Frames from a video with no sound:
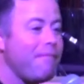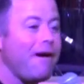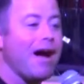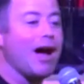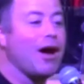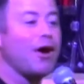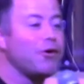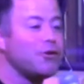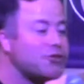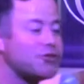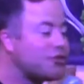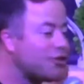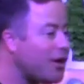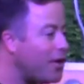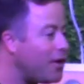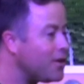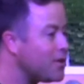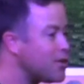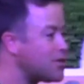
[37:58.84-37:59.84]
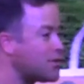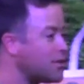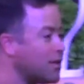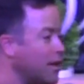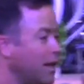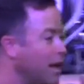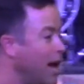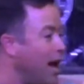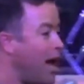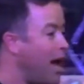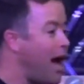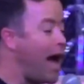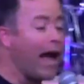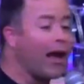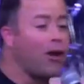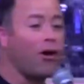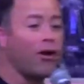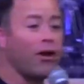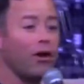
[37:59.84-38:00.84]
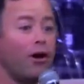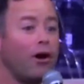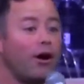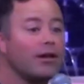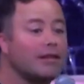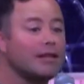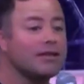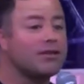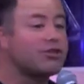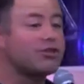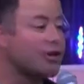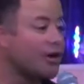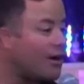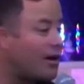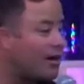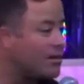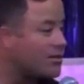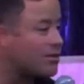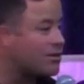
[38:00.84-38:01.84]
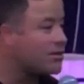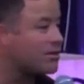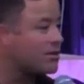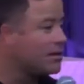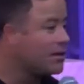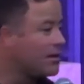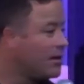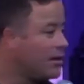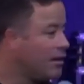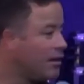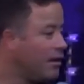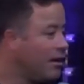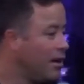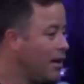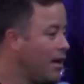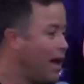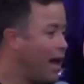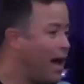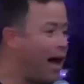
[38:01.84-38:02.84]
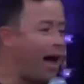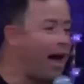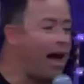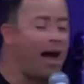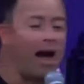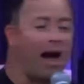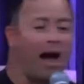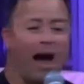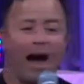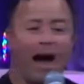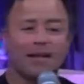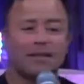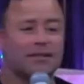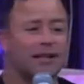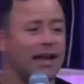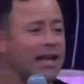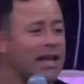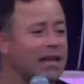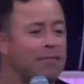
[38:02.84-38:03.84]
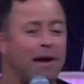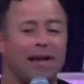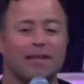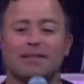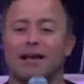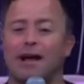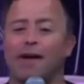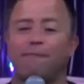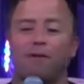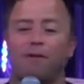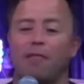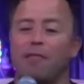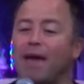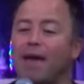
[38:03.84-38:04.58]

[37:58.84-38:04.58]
my own church. I got hurt in church. I isolated myself from